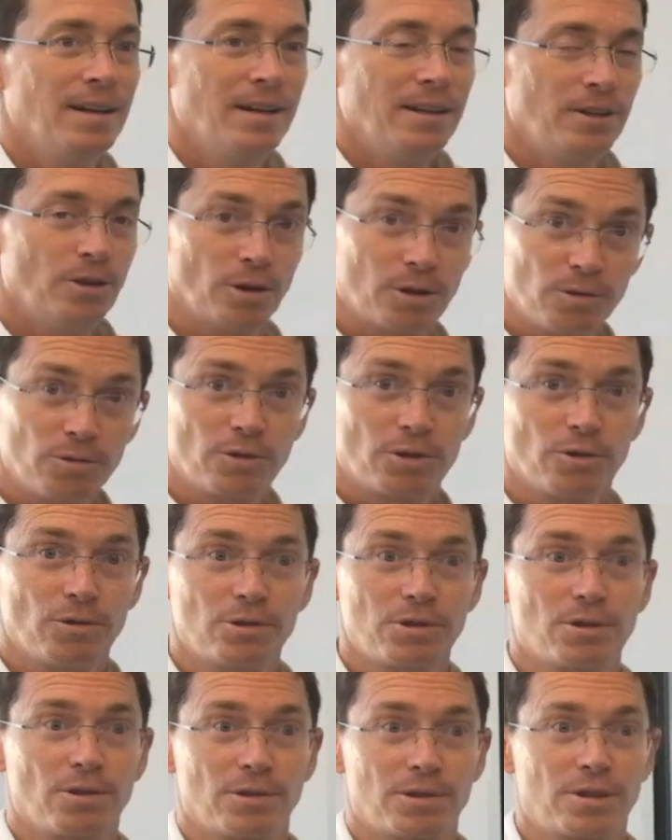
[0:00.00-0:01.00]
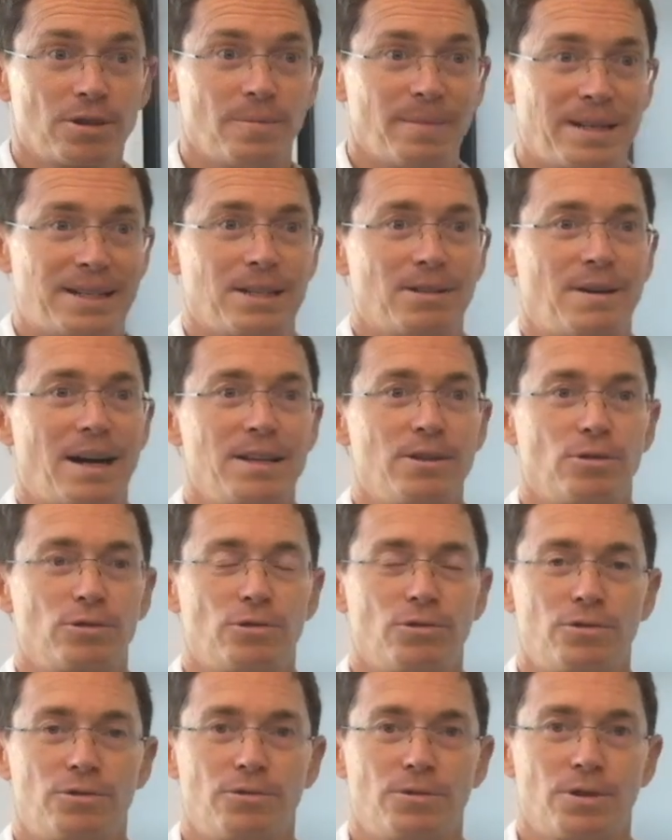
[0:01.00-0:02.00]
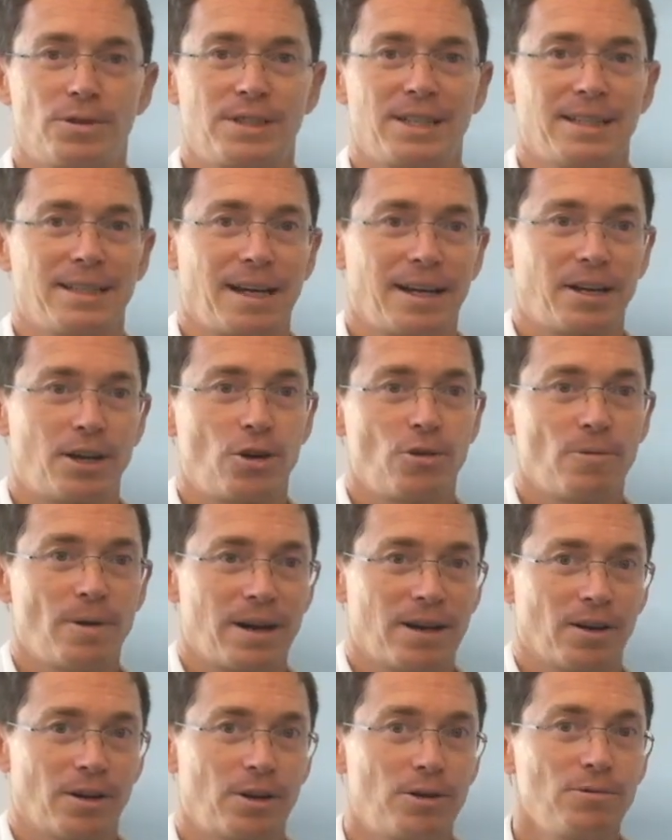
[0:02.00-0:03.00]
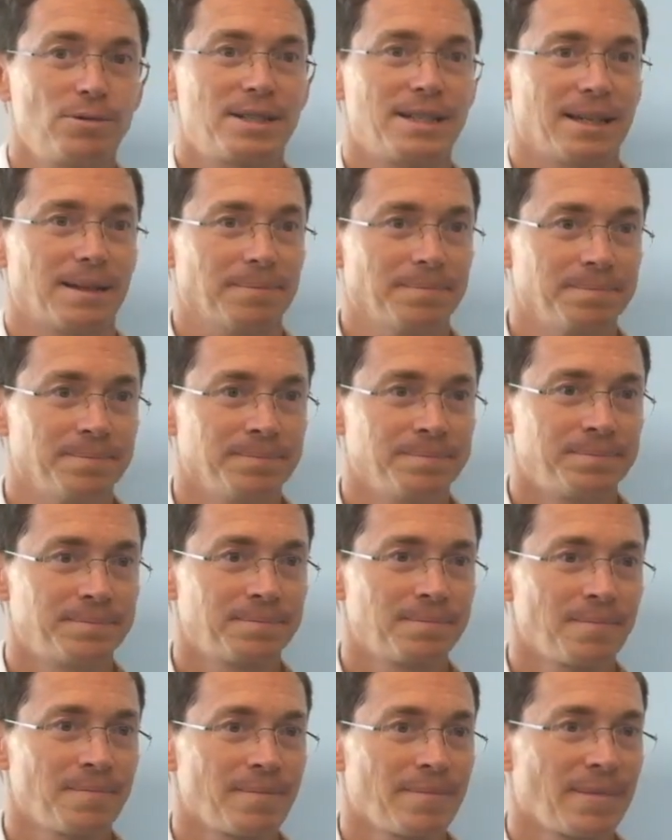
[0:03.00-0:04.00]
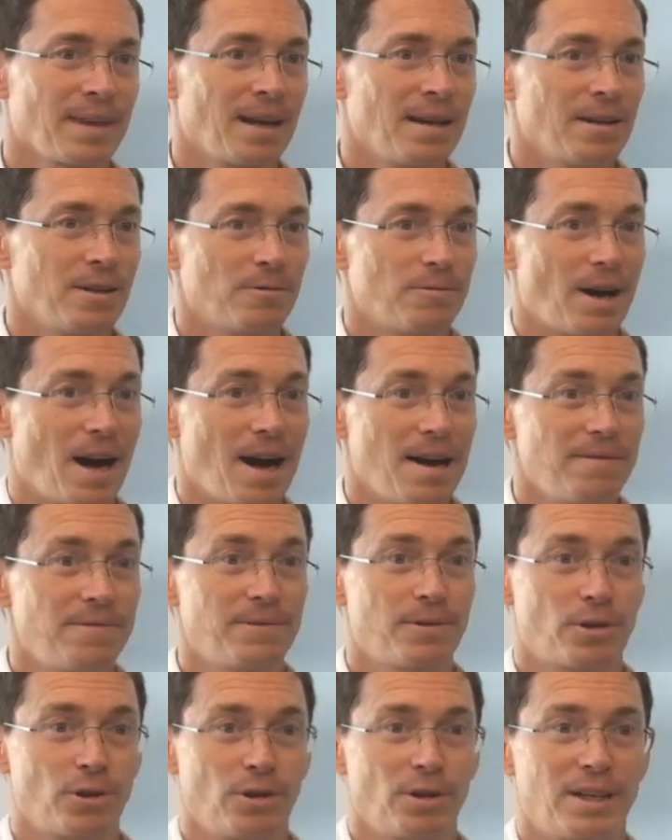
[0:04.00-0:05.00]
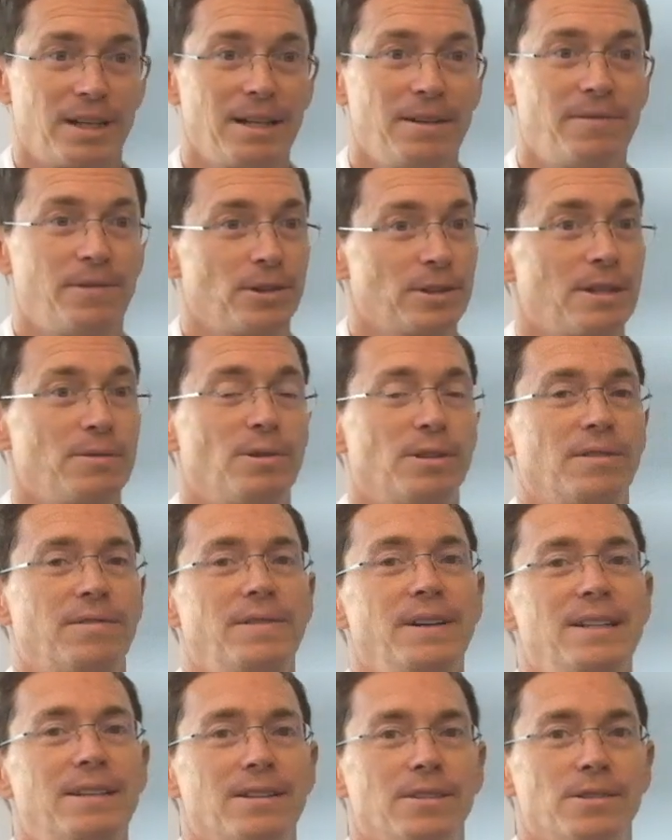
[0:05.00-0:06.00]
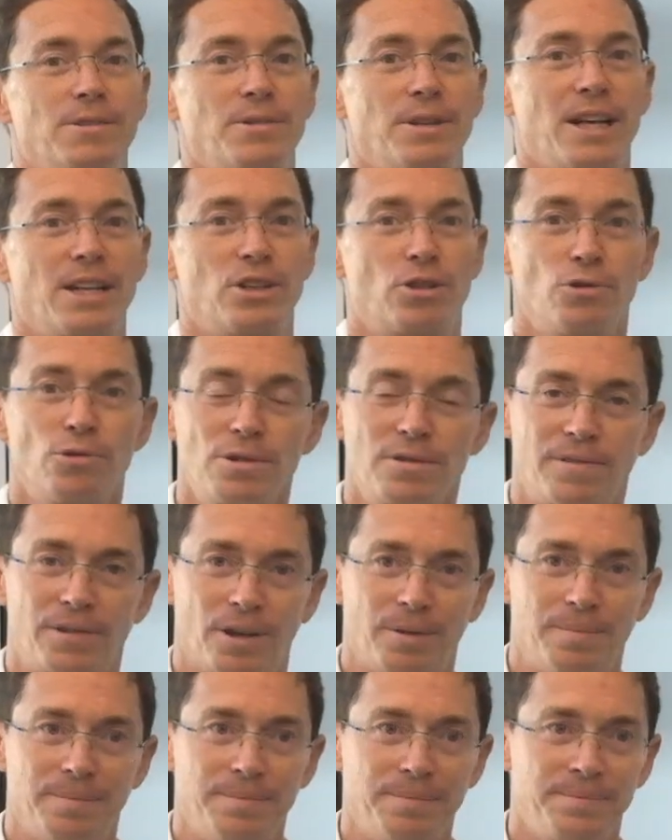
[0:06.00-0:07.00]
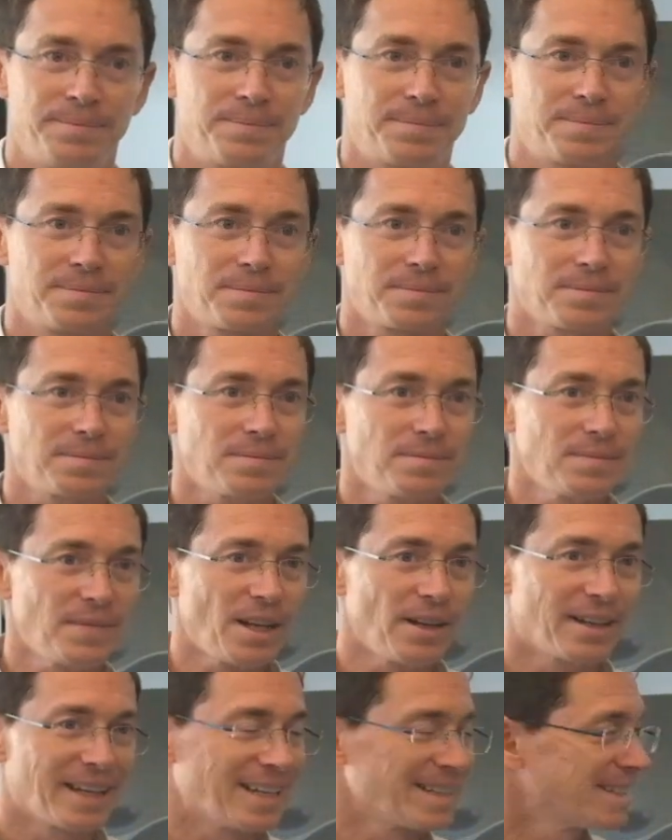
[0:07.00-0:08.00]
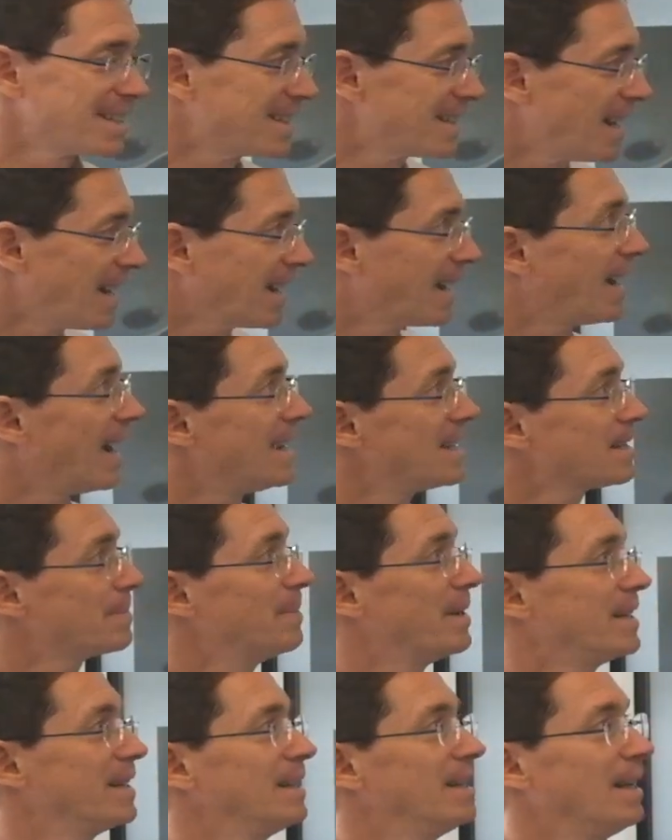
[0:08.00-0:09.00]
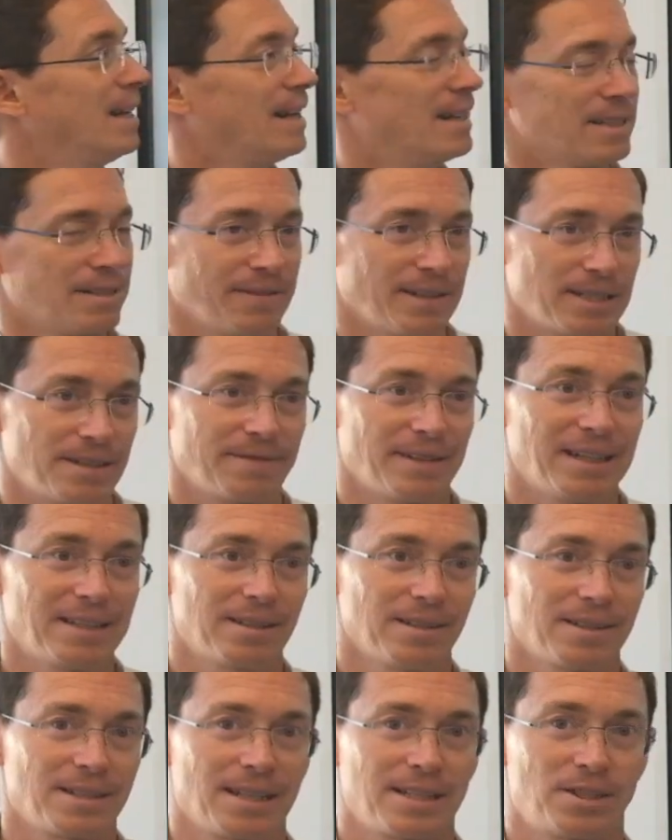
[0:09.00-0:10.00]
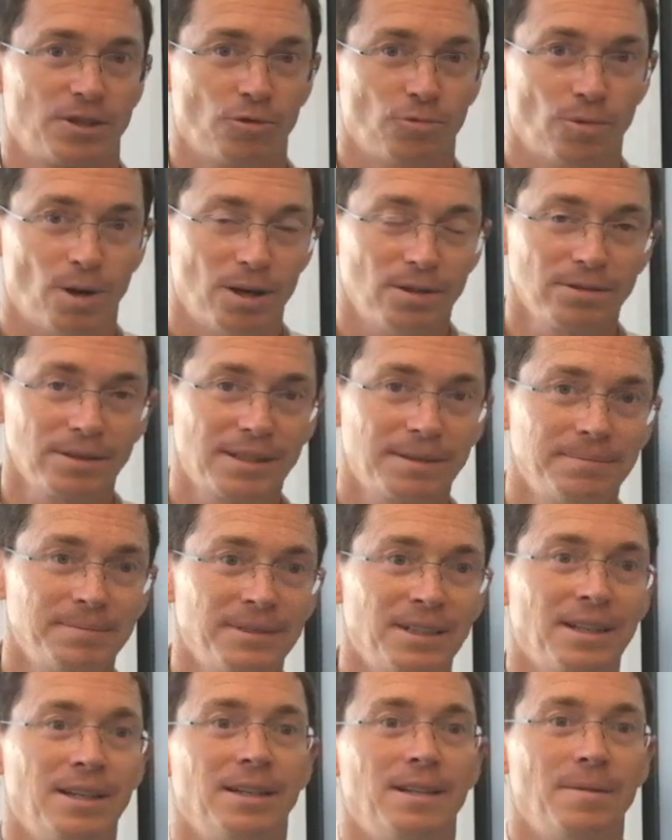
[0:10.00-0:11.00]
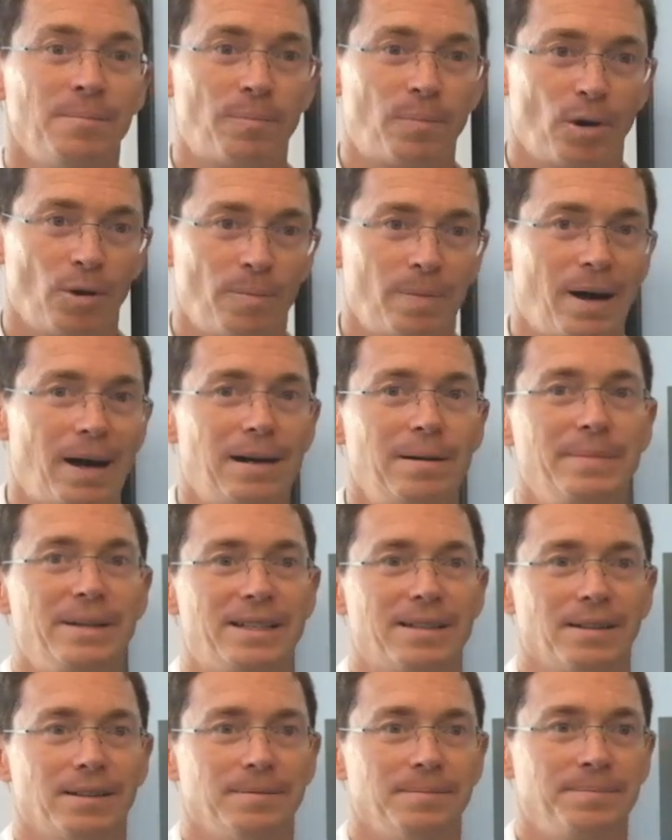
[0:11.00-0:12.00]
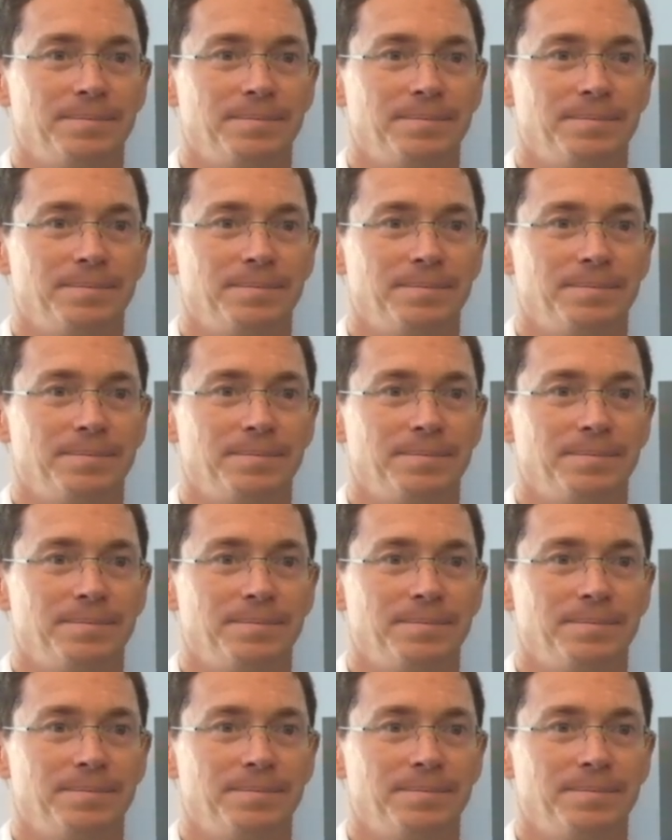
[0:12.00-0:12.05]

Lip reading: You could use also MeteoIO to do your data QA or QC. We have currently 41 filters you can choose from. You can stack as many as these filters as you want per parameter.